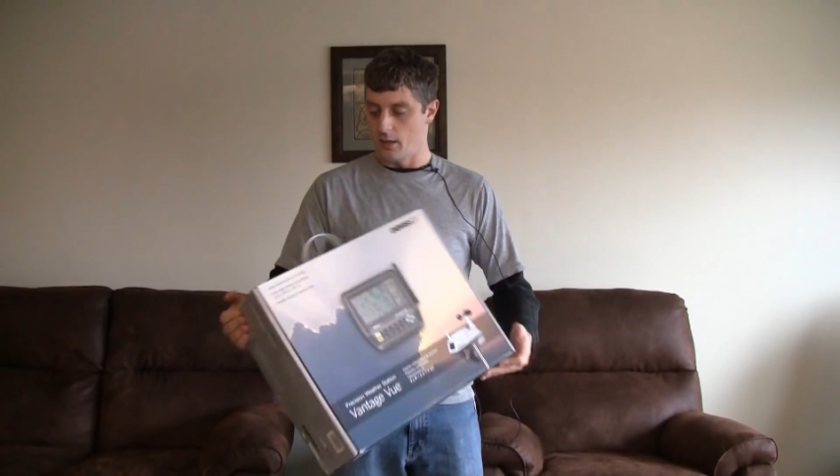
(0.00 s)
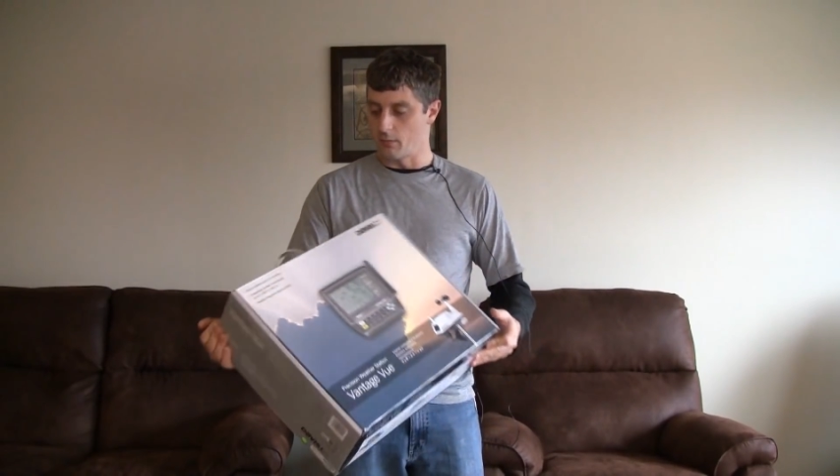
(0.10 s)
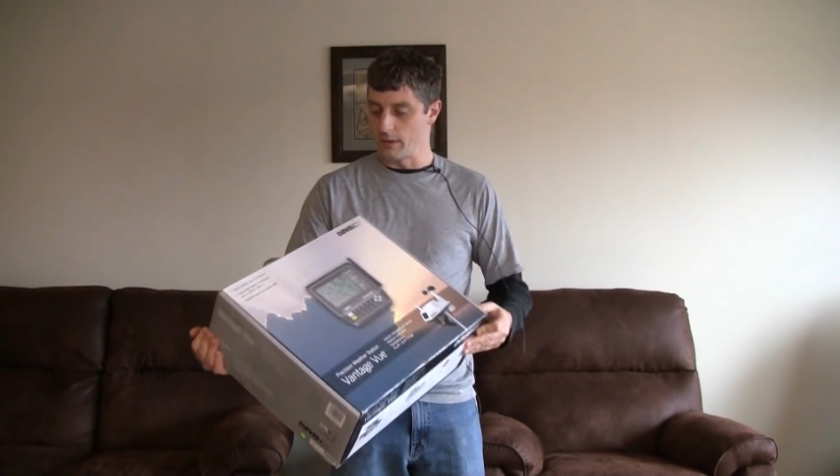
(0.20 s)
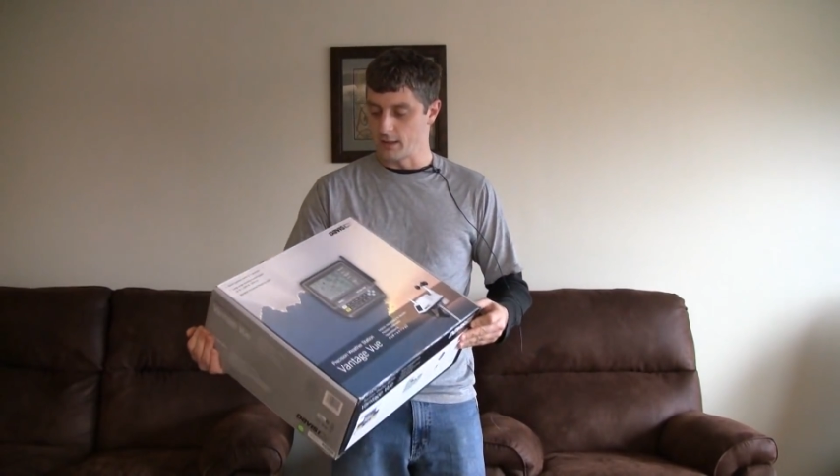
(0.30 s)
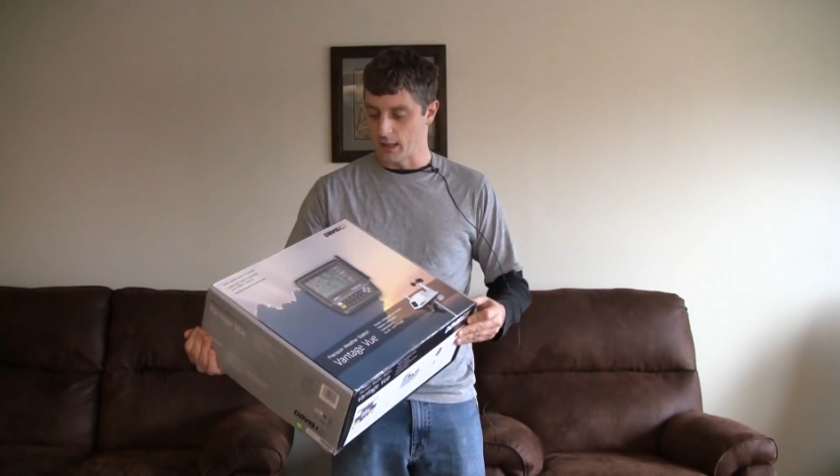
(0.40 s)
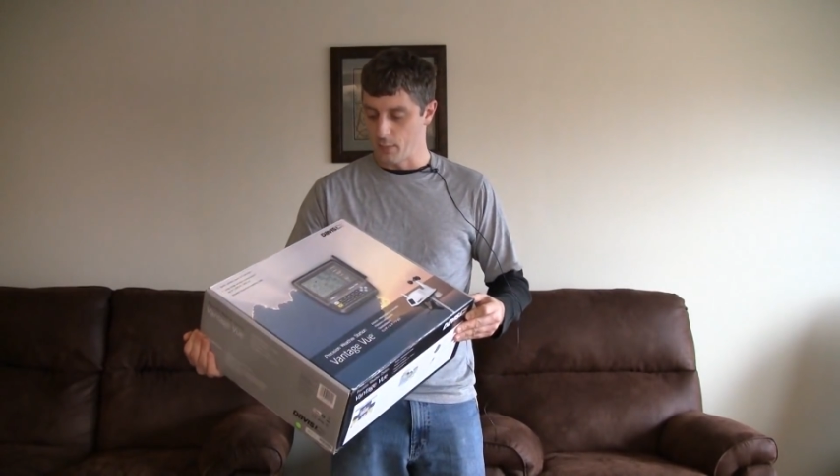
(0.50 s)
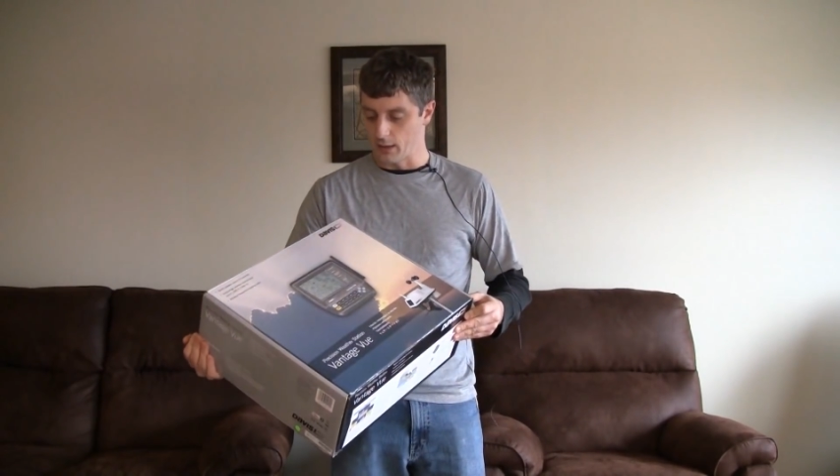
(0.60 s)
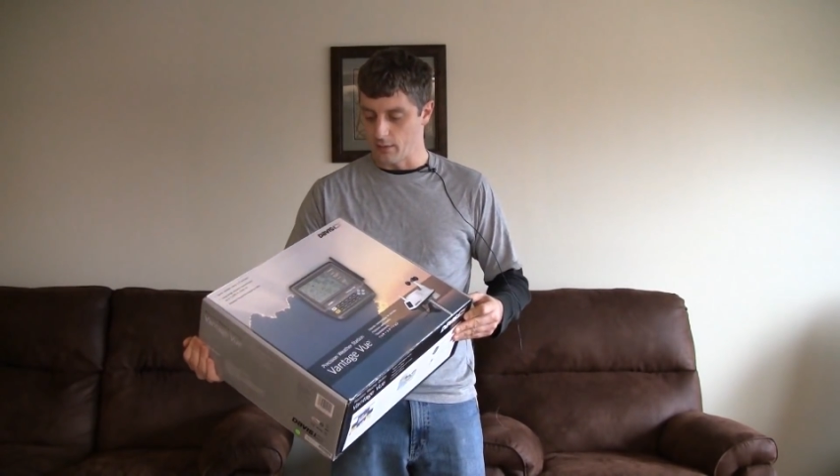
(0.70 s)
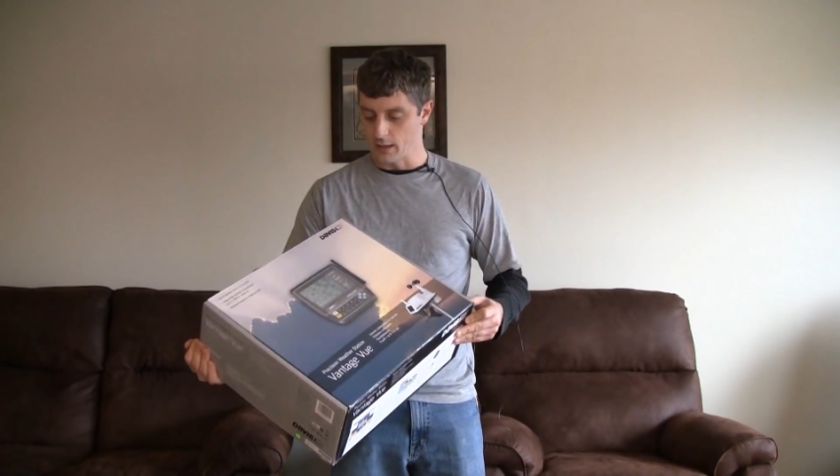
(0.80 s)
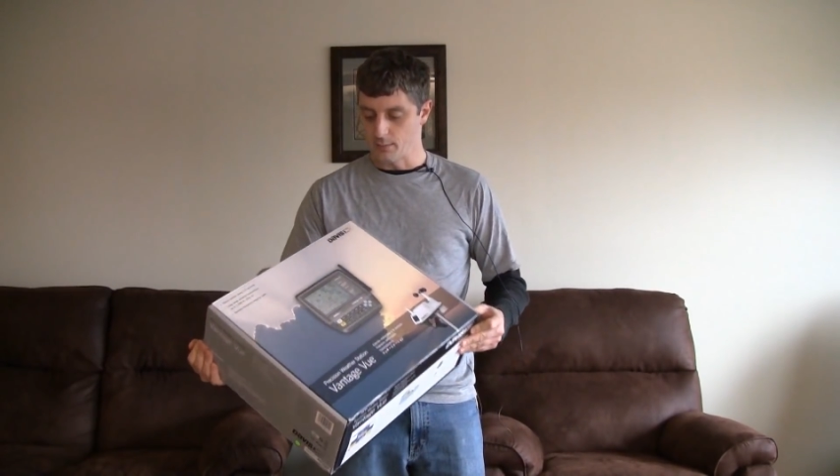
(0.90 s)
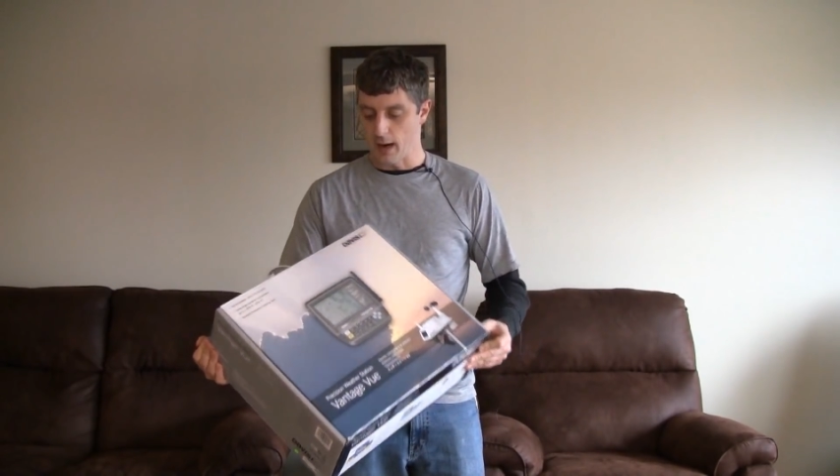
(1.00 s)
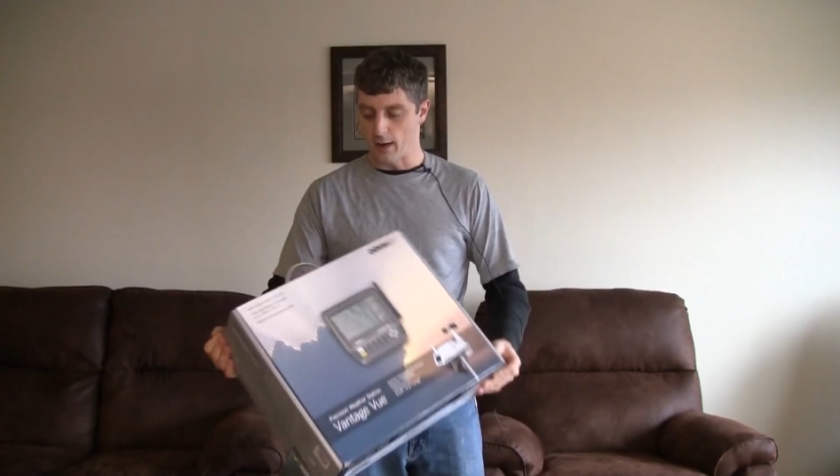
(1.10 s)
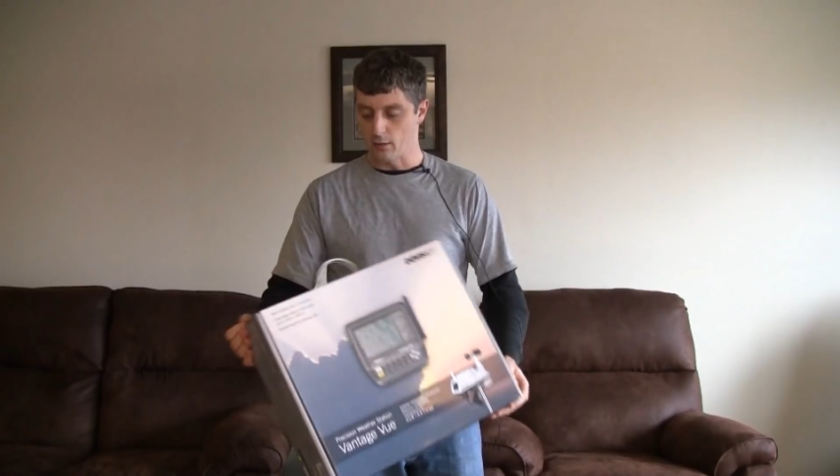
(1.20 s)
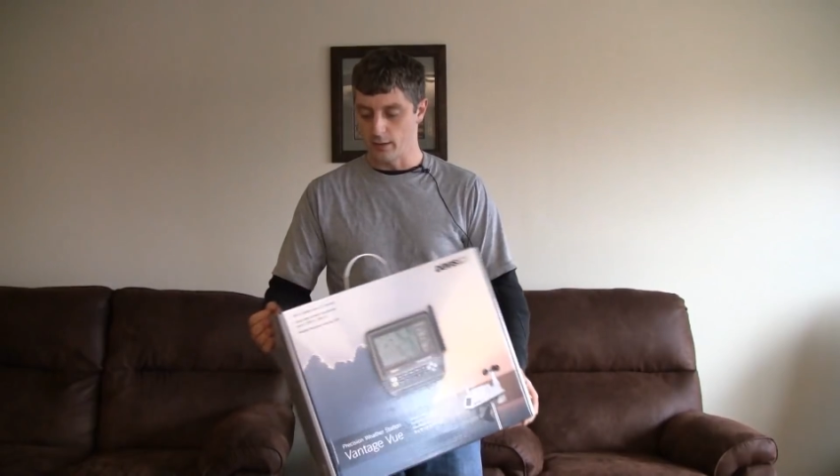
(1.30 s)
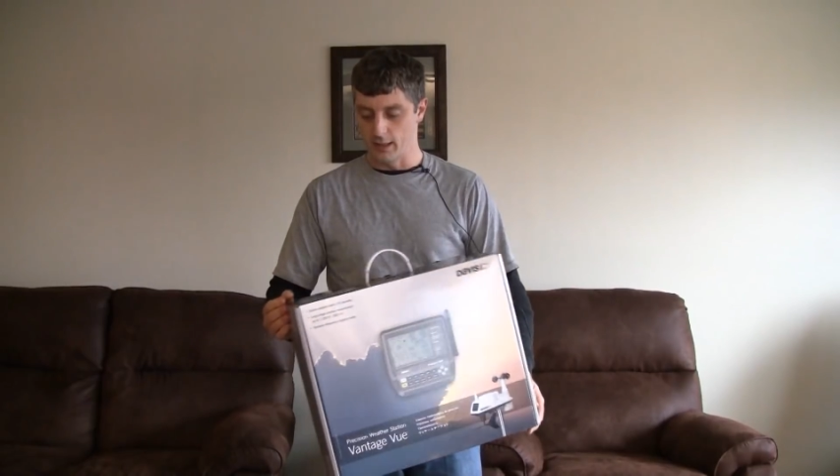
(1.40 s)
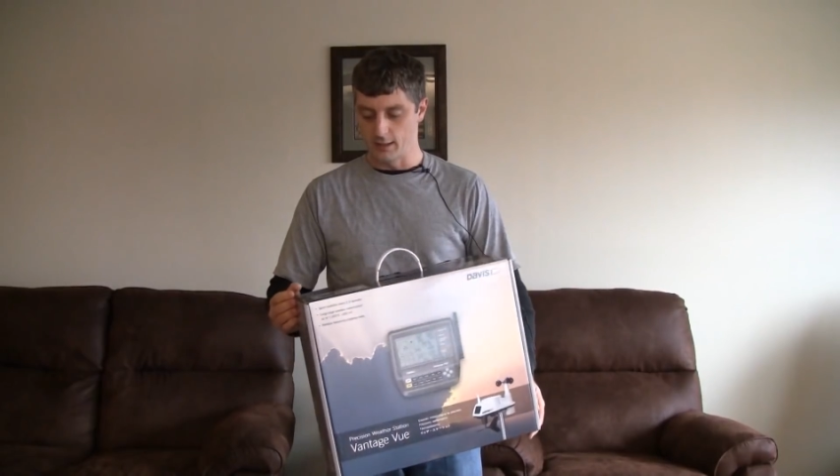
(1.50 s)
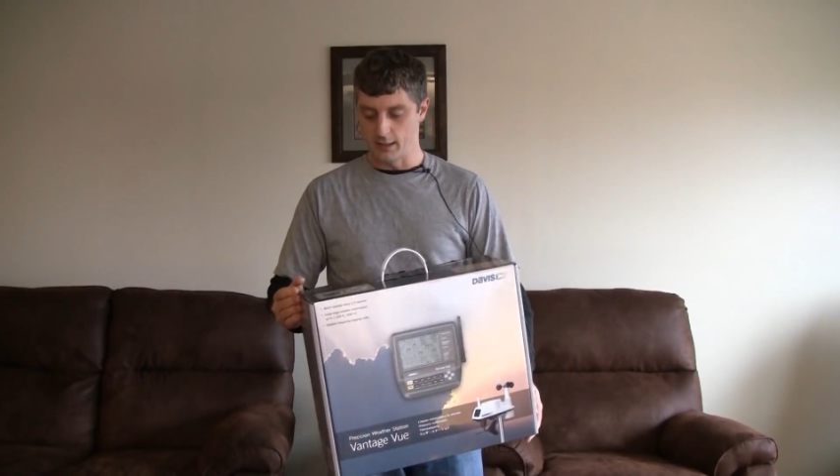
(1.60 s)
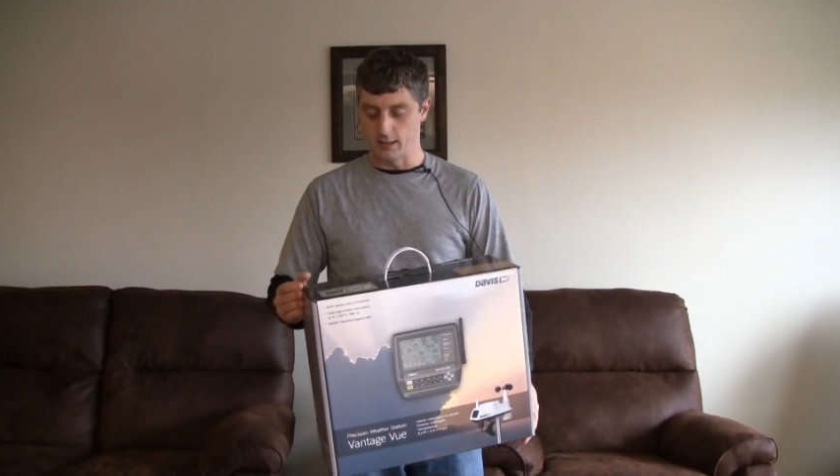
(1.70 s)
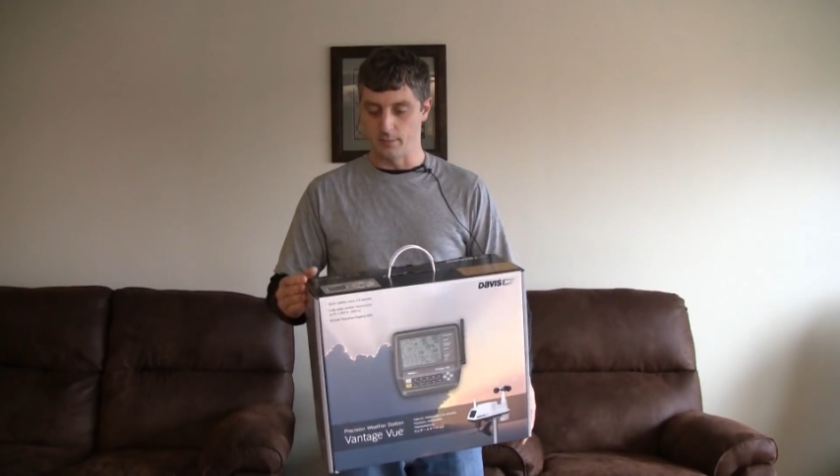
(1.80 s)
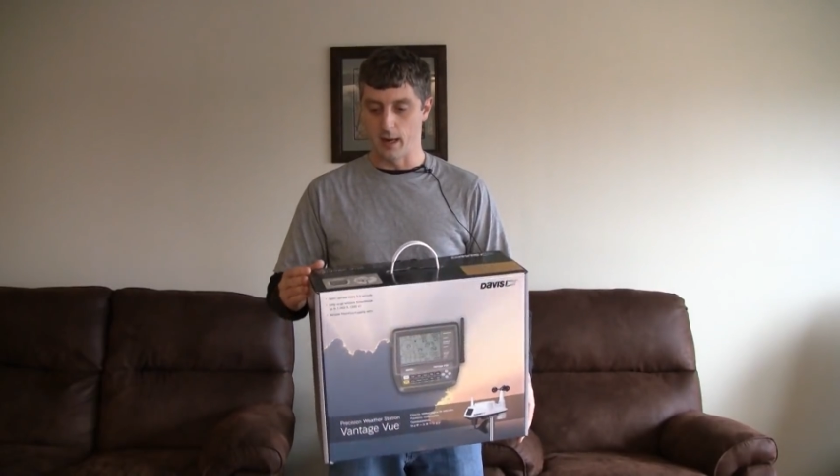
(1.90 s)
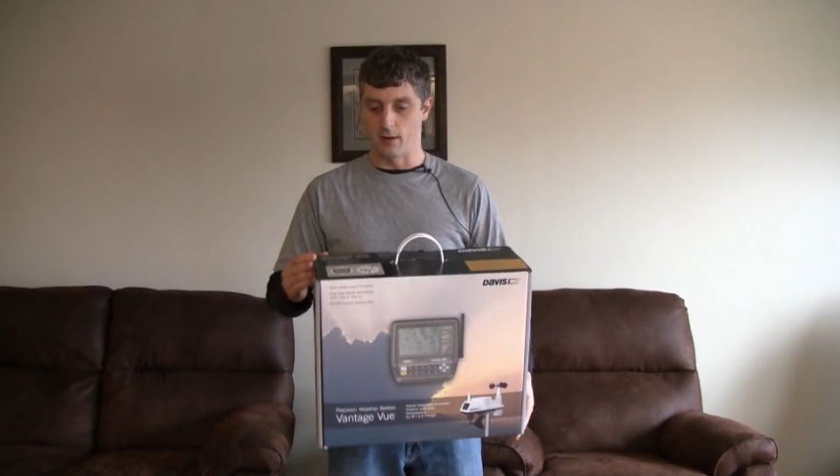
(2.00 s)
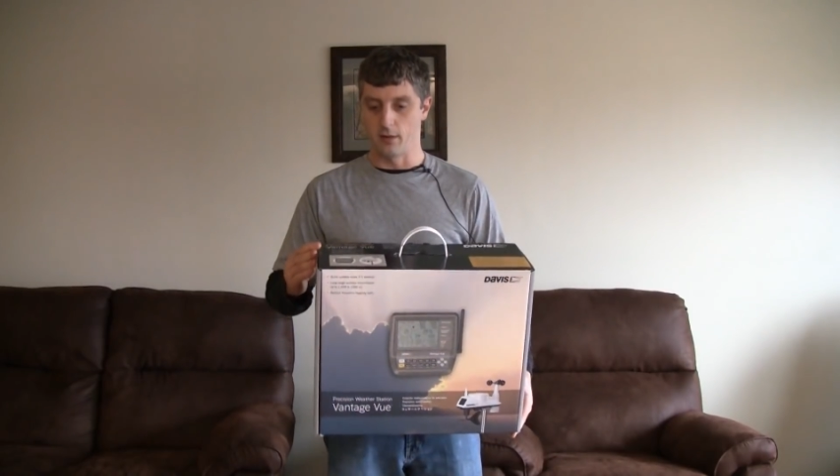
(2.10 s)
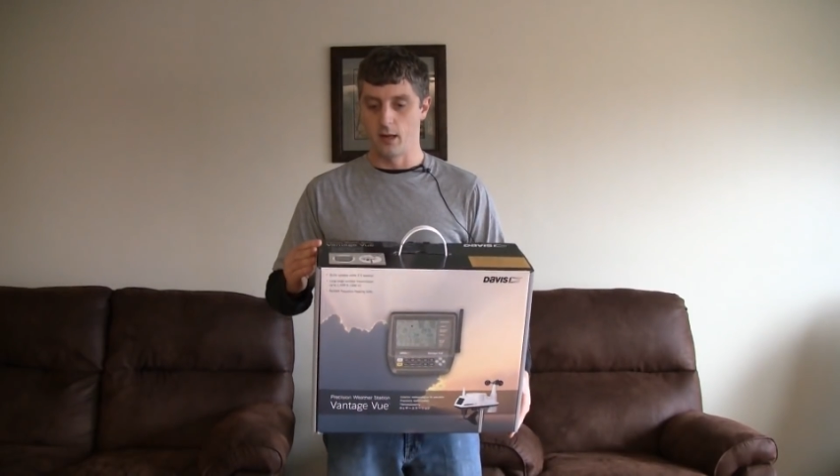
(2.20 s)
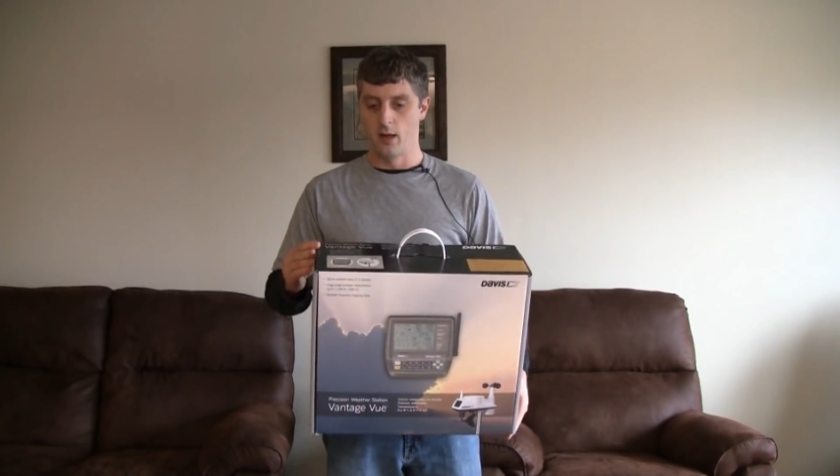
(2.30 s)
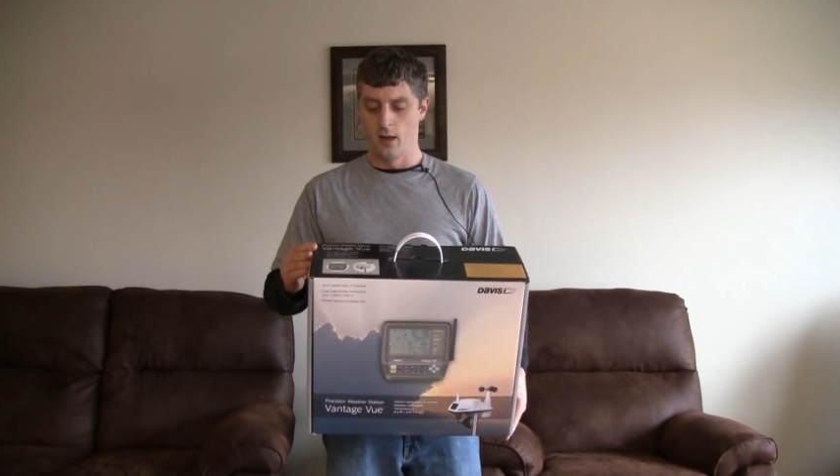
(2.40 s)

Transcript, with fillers: The reason I picked this model is it's about,